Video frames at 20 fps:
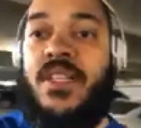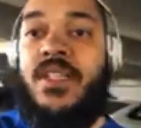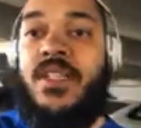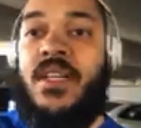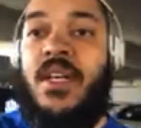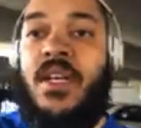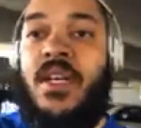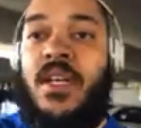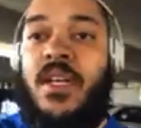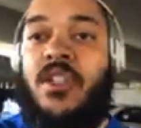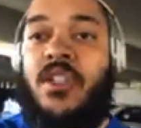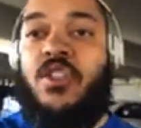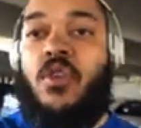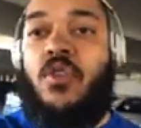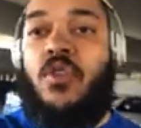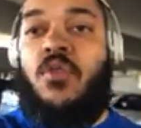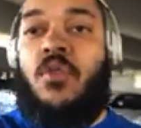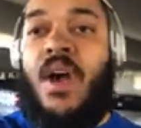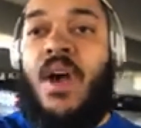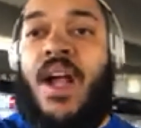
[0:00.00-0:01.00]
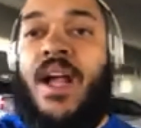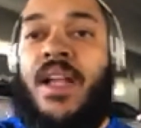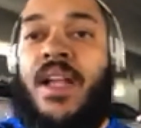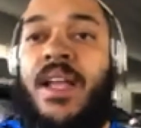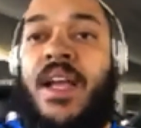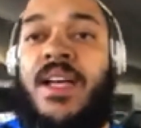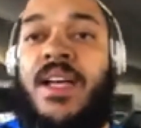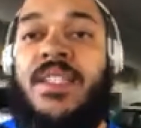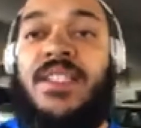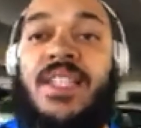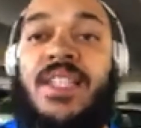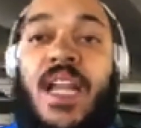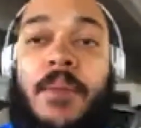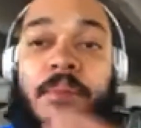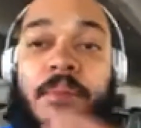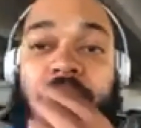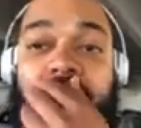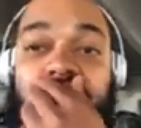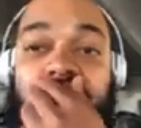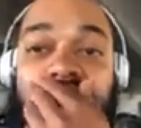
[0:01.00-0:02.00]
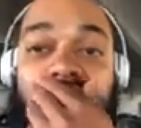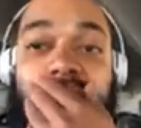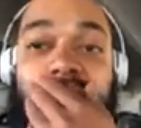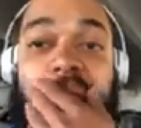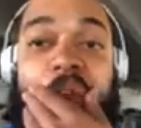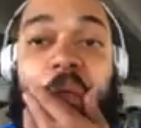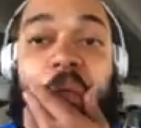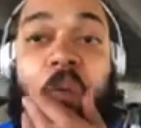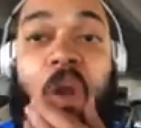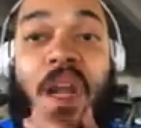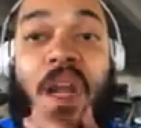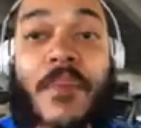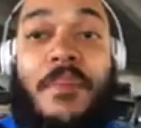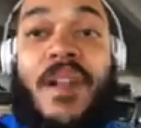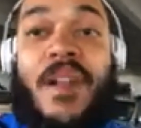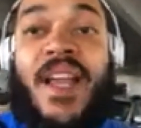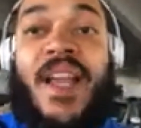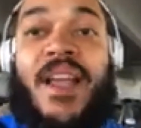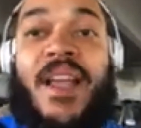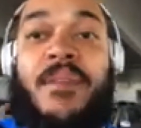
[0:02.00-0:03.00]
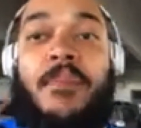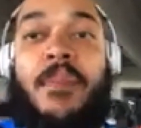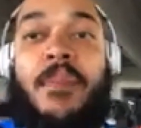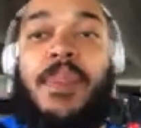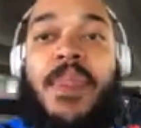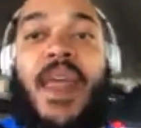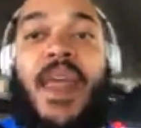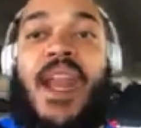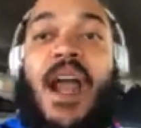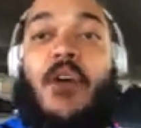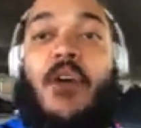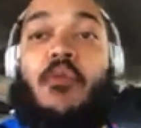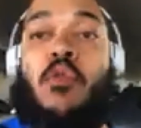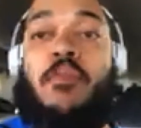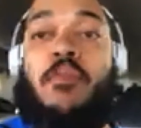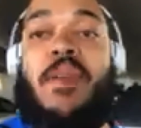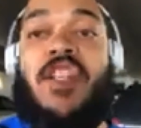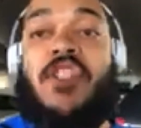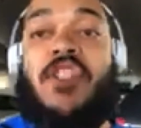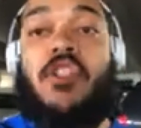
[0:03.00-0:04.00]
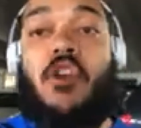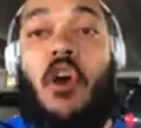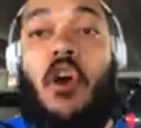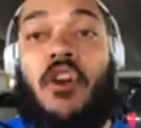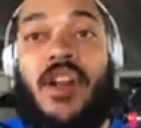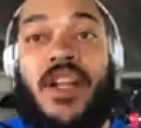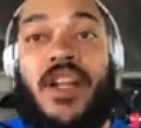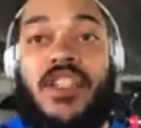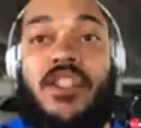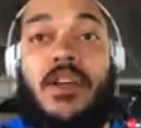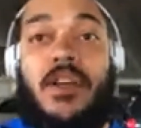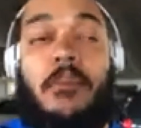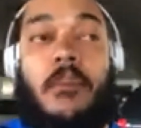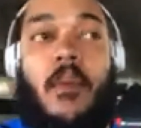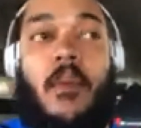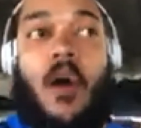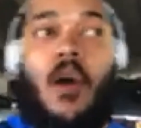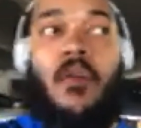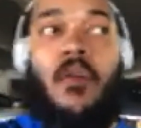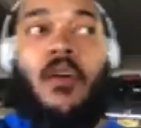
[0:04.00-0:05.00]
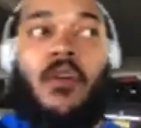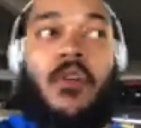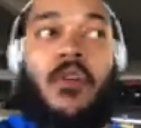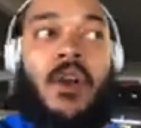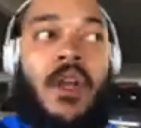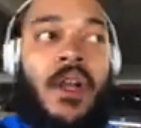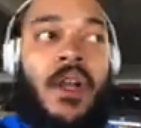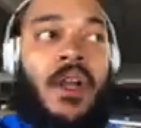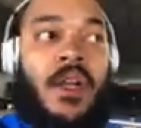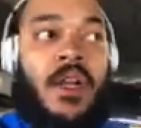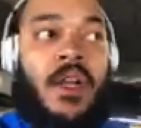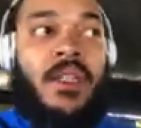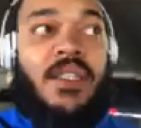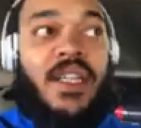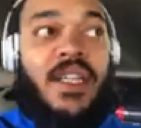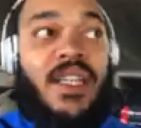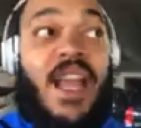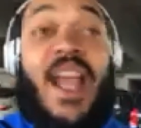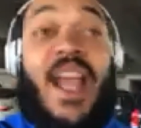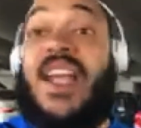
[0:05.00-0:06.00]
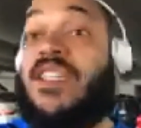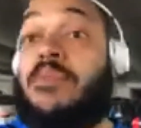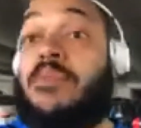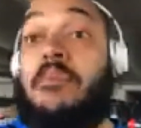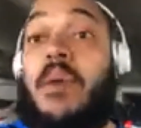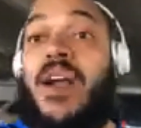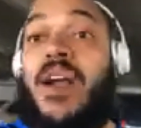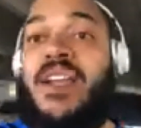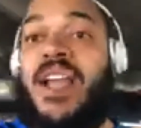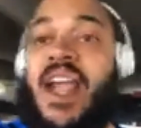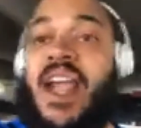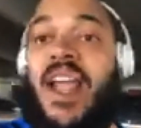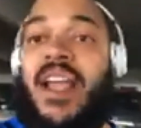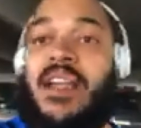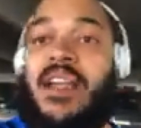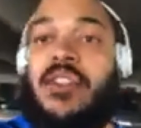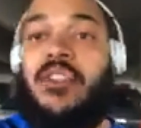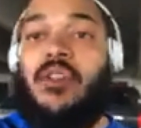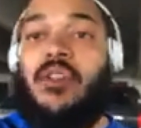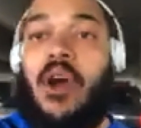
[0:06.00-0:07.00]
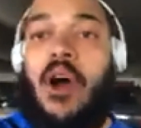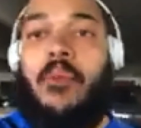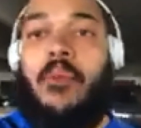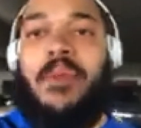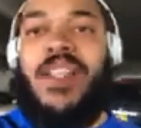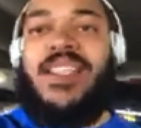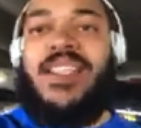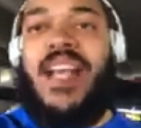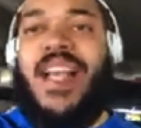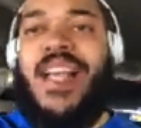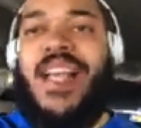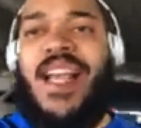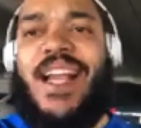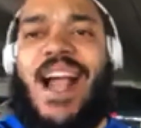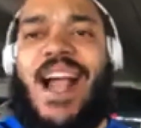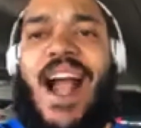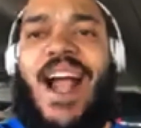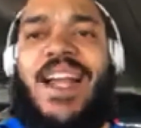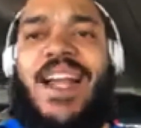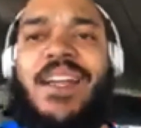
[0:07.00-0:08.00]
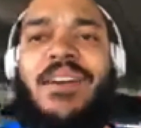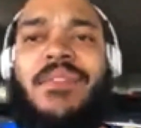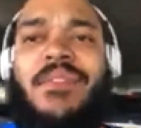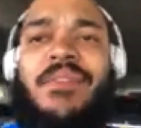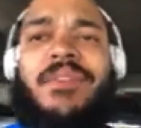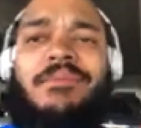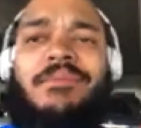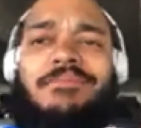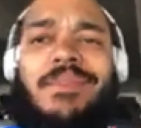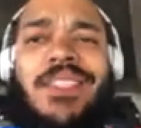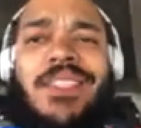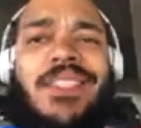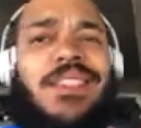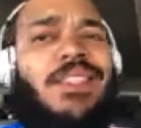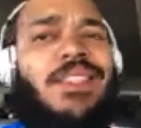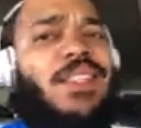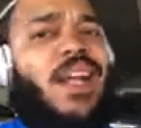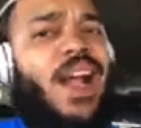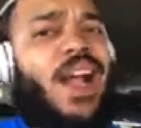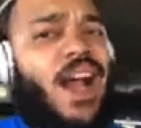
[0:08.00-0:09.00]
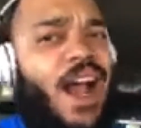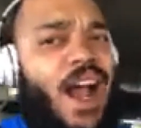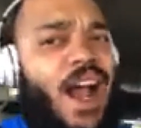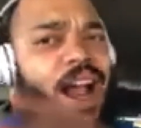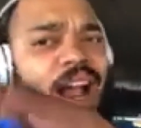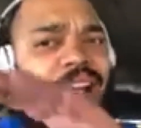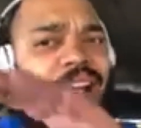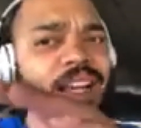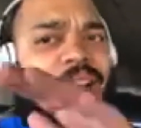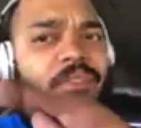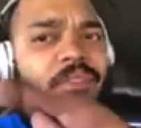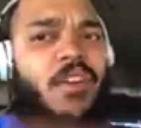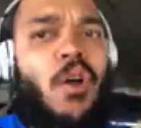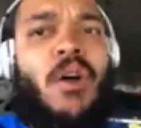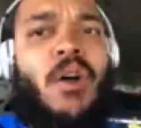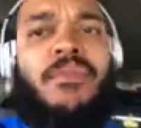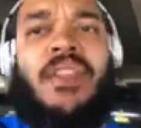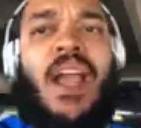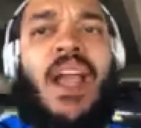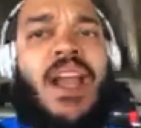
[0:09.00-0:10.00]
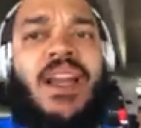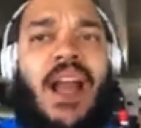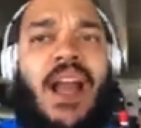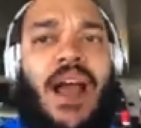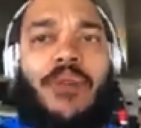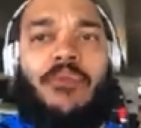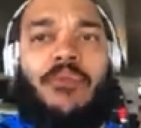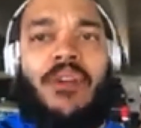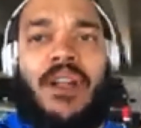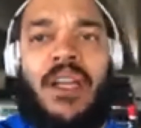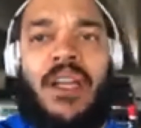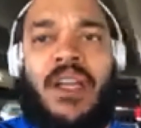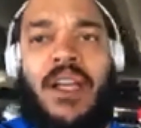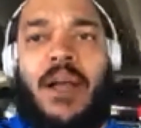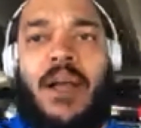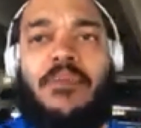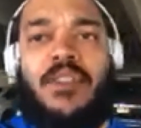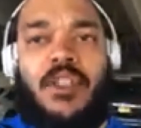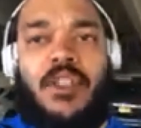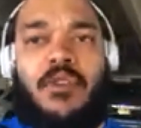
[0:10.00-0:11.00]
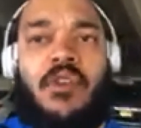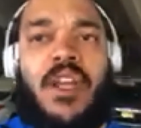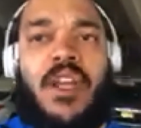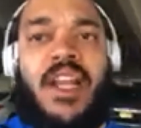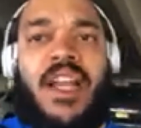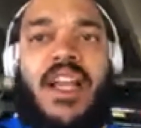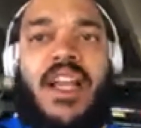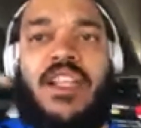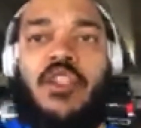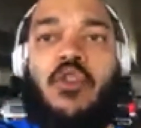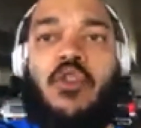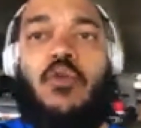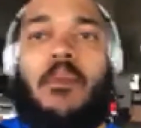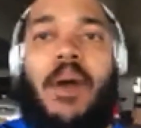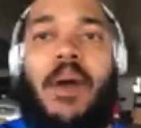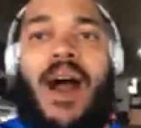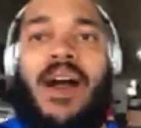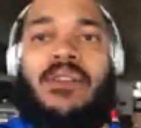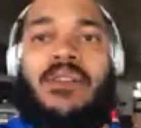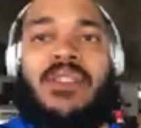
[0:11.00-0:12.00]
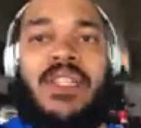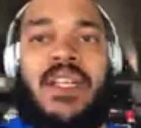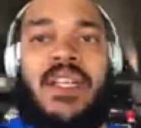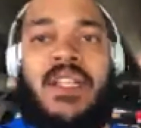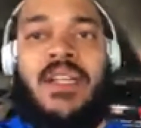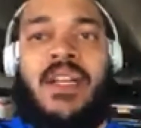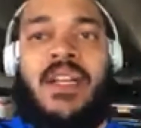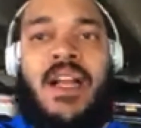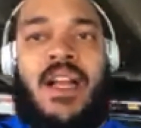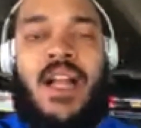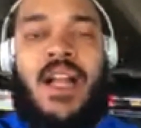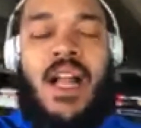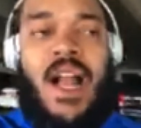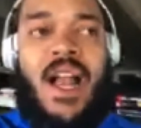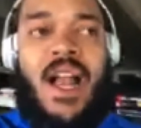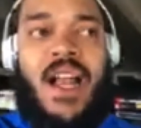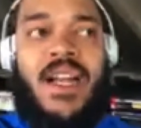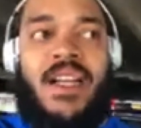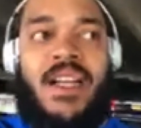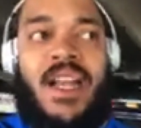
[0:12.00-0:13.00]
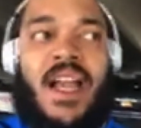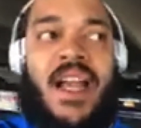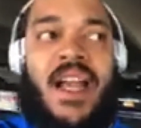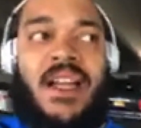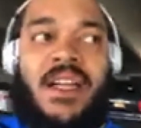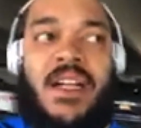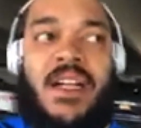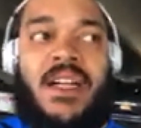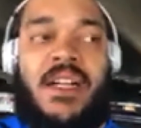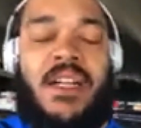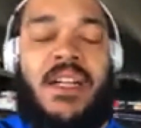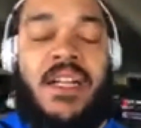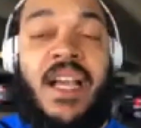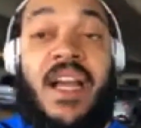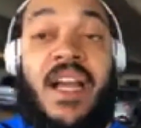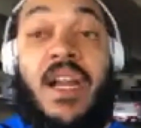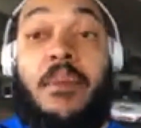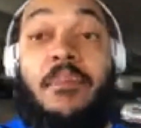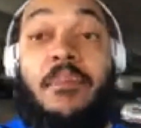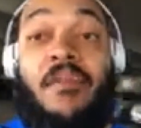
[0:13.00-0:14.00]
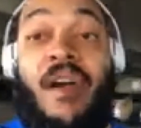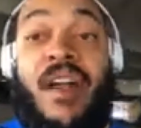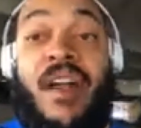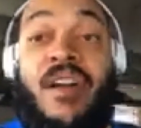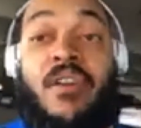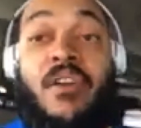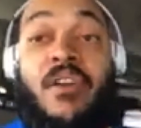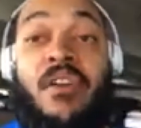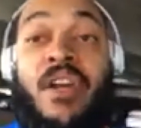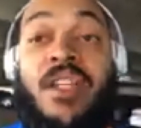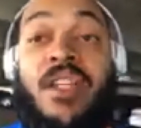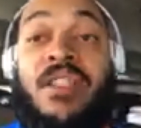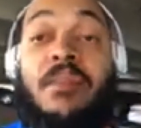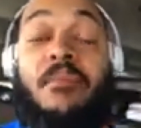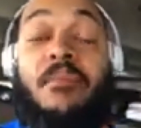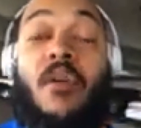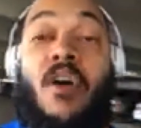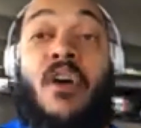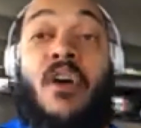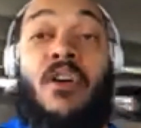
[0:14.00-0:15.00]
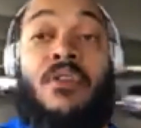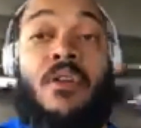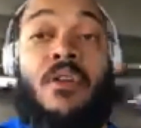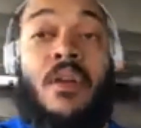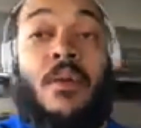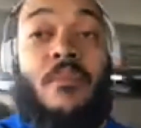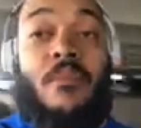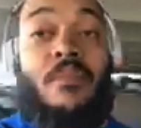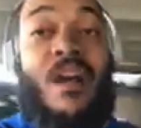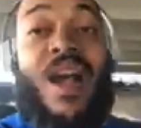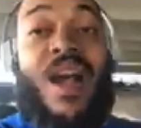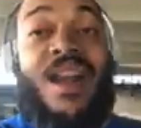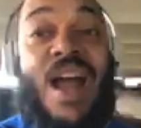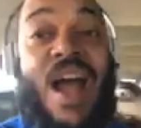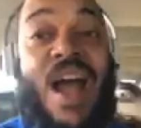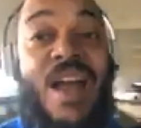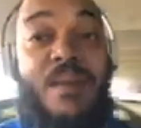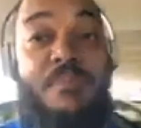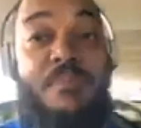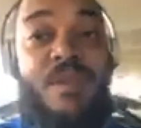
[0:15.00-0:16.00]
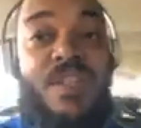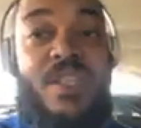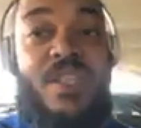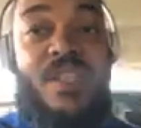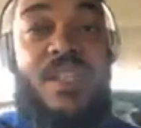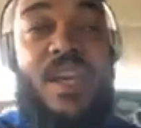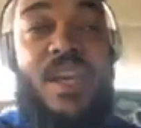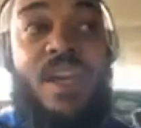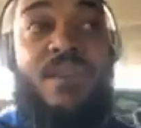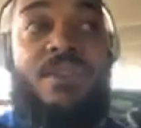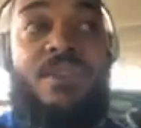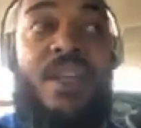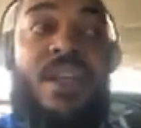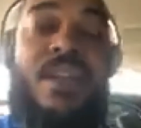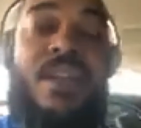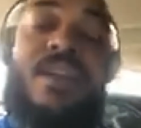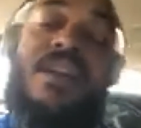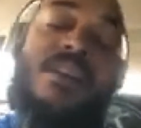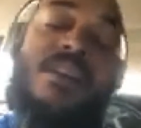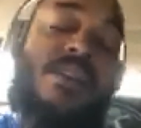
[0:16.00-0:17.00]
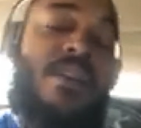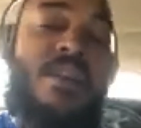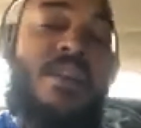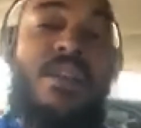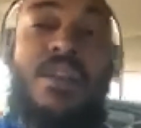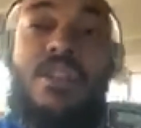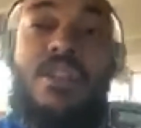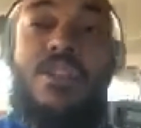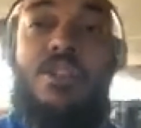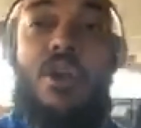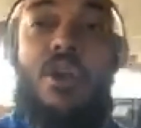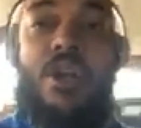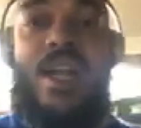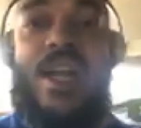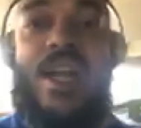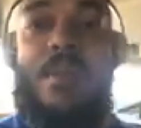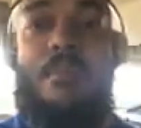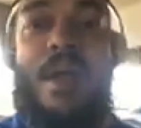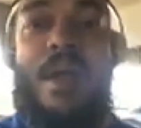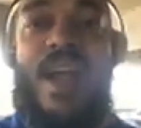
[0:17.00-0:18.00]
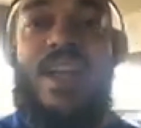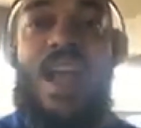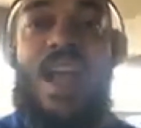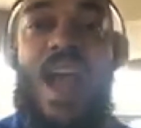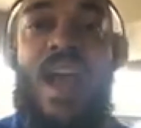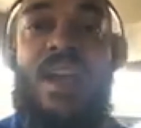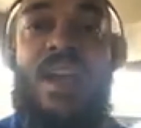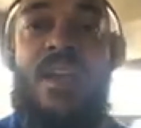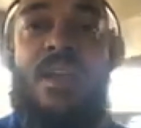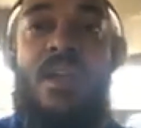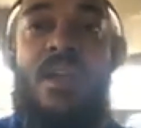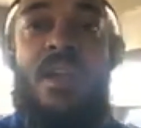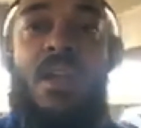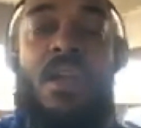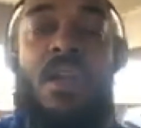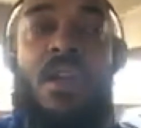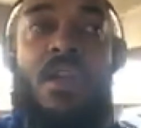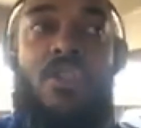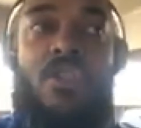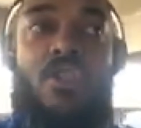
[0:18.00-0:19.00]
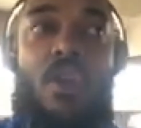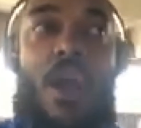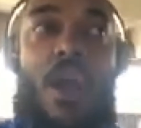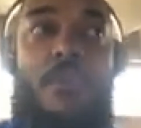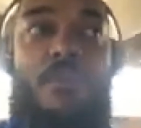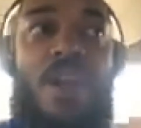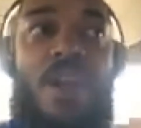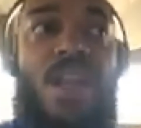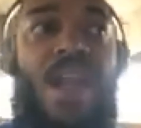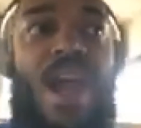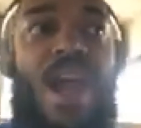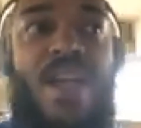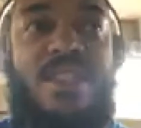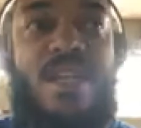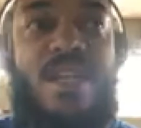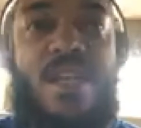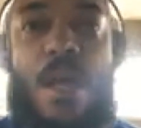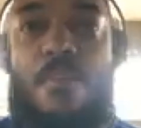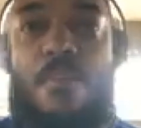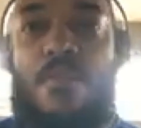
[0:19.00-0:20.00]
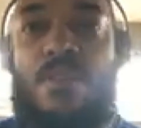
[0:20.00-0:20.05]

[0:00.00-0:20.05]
So I set up a 6-week running plan that I will be starting tomorrow. Today is Monday, so I'll be taking kind of an off day, not really. I'm still gonna get 2 miles in, and then get up bright and early tomorrow, bright-eyed and bushy-tailed, and start getting back at it. So I realized a couple things.